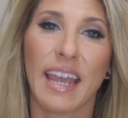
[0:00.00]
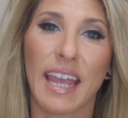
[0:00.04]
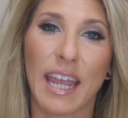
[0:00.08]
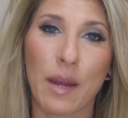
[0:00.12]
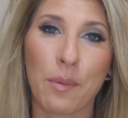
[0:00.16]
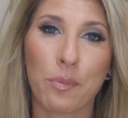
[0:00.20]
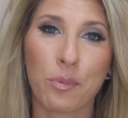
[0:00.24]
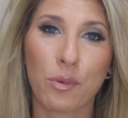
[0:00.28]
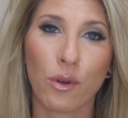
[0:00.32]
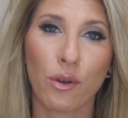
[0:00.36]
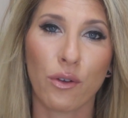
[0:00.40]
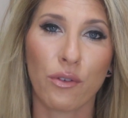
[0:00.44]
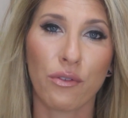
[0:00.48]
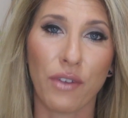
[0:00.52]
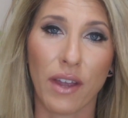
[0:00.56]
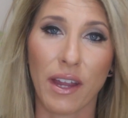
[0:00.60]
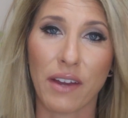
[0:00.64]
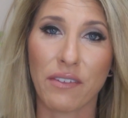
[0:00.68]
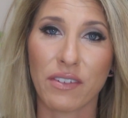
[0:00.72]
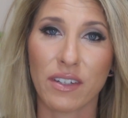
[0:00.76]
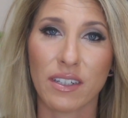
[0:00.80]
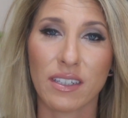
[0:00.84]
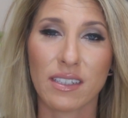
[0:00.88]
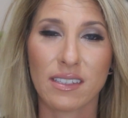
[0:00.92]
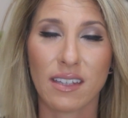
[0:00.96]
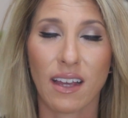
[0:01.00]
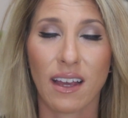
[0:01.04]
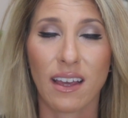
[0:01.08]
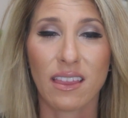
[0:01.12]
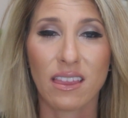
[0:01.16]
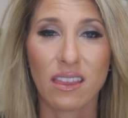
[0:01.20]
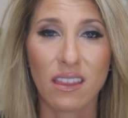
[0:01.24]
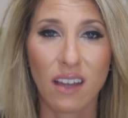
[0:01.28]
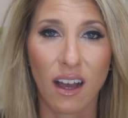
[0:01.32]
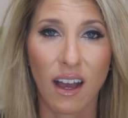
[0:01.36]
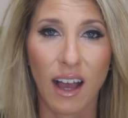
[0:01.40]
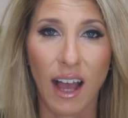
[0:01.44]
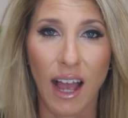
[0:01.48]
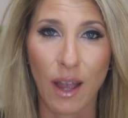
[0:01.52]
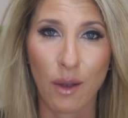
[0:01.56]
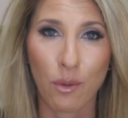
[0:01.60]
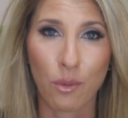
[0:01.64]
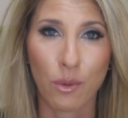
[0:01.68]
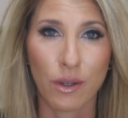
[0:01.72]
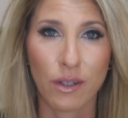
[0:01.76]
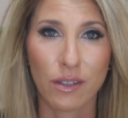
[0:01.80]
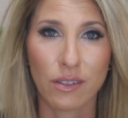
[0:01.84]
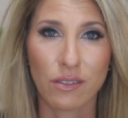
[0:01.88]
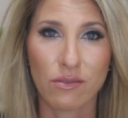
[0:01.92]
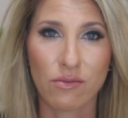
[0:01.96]
April favorites, I thought I
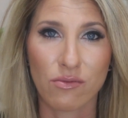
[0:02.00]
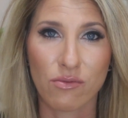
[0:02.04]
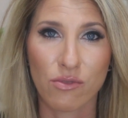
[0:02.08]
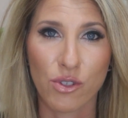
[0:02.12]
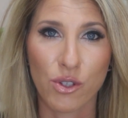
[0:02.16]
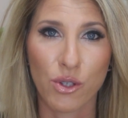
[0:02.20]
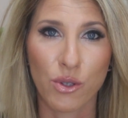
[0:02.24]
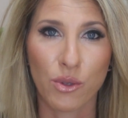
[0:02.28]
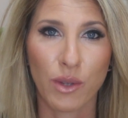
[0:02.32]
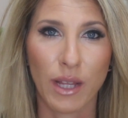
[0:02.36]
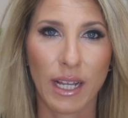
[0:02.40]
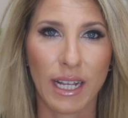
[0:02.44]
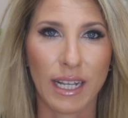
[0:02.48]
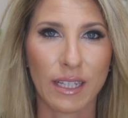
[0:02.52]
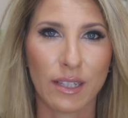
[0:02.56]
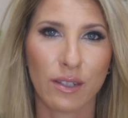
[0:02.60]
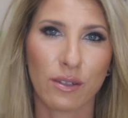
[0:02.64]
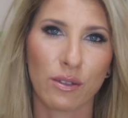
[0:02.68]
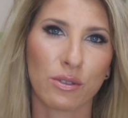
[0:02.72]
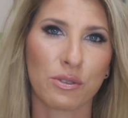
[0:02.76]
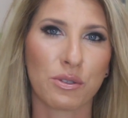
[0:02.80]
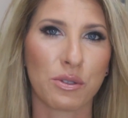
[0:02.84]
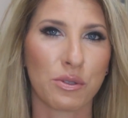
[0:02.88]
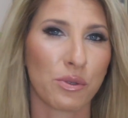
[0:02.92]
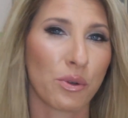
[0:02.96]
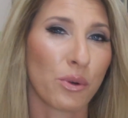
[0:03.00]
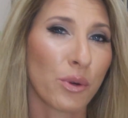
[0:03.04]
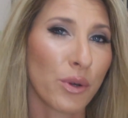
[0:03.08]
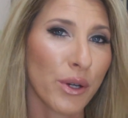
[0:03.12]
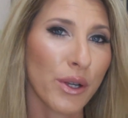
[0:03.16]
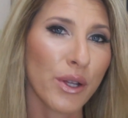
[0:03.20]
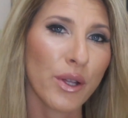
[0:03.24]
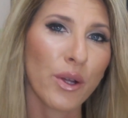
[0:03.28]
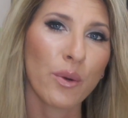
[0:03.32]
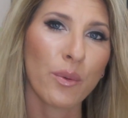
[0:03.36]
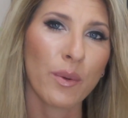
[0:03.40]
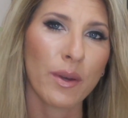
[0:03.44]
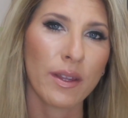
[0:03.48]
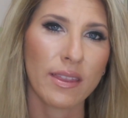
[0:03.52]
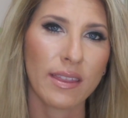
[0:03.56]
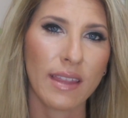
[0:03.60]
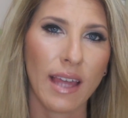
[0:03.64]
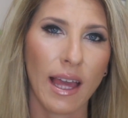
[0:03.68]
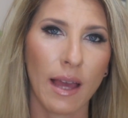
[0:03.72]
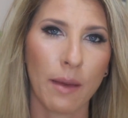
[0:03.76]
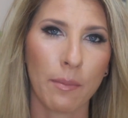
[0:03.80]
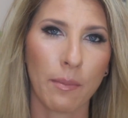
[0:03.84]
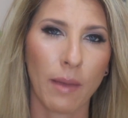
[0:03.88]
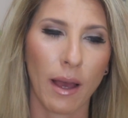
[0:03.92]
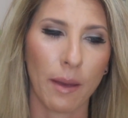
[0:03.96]
would do like a little tutorial with
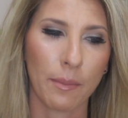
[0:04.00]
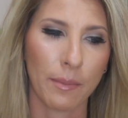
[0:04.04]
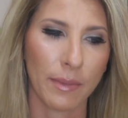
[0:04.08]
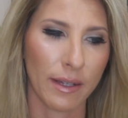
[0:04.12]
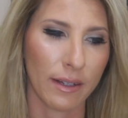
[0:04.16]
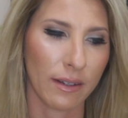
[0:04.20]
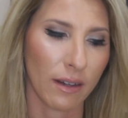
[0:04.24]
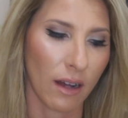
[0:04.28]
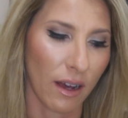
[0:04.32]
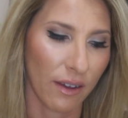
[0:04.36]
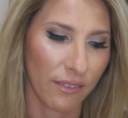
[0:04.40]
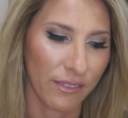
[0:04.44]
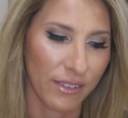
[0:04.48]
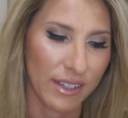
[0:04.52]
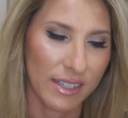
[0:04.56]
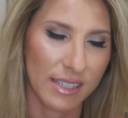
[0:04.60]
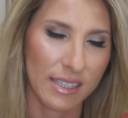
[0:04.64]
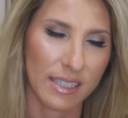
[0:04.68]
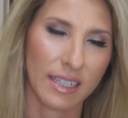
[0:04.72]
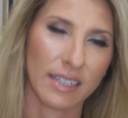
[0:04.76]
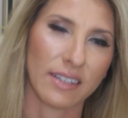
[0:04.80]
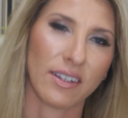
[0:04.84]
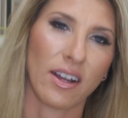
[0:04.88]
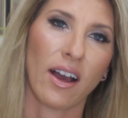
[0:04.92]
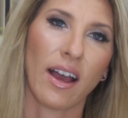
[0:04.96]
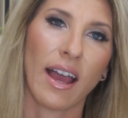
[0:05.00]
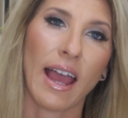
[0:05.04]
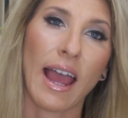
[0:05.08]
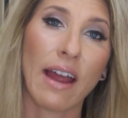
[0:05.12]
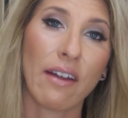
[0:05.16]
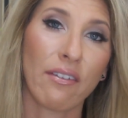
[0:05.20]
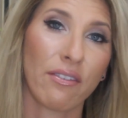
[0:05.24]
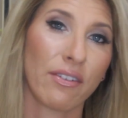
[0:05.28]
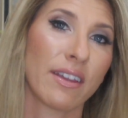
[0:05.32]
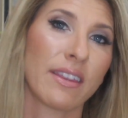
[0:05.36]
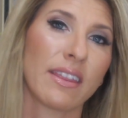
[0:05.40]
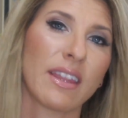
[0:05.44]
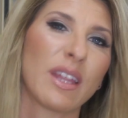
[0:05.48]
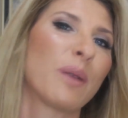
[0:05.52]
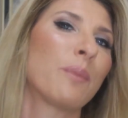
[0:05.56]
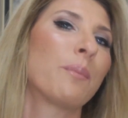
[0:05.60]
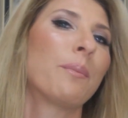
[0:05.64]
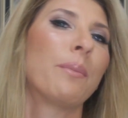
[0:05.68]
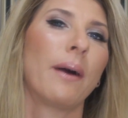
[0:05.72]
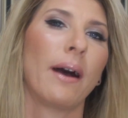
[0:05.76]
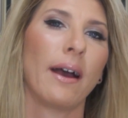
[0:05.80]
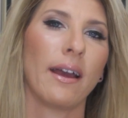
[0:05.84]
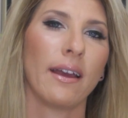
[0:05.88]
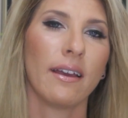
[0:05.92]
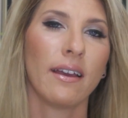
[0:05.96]
them. I mean, obviously not everything,
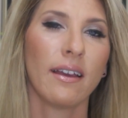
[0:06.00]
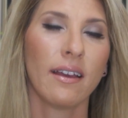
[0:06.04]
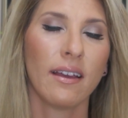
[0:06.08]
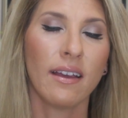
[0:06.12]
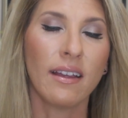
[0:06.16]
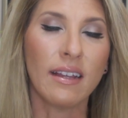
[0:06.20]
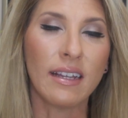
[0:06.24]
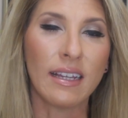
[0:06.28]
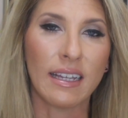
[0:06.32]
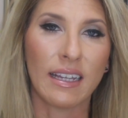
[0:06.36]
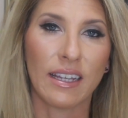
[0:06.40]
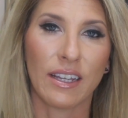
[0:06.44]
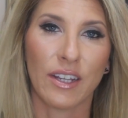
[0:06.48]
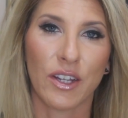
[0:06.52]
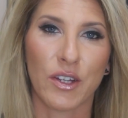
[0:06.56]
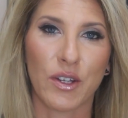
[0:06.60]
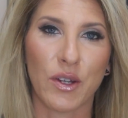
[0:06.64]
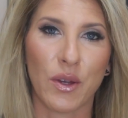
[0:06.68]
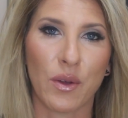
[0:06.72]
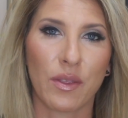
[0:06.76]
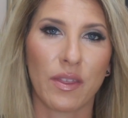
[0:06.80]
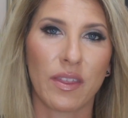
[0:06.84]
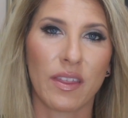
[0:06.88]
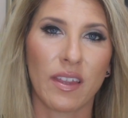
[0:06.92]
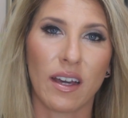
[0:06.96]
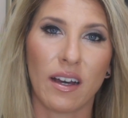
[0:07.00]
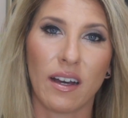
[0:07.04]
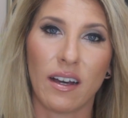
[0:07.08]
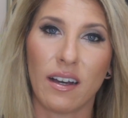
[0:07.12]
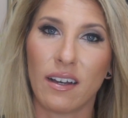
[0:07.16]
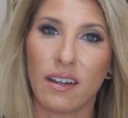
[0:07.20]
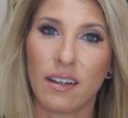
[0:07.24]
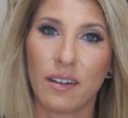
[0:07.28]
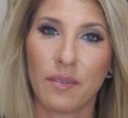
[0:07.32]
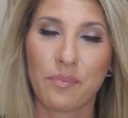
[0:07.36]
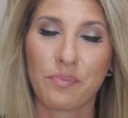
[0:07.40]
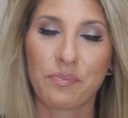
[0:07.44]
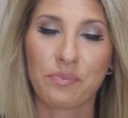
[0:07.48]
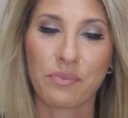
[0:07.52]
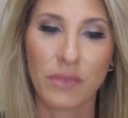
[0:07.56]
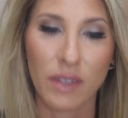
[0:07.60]
but you know, the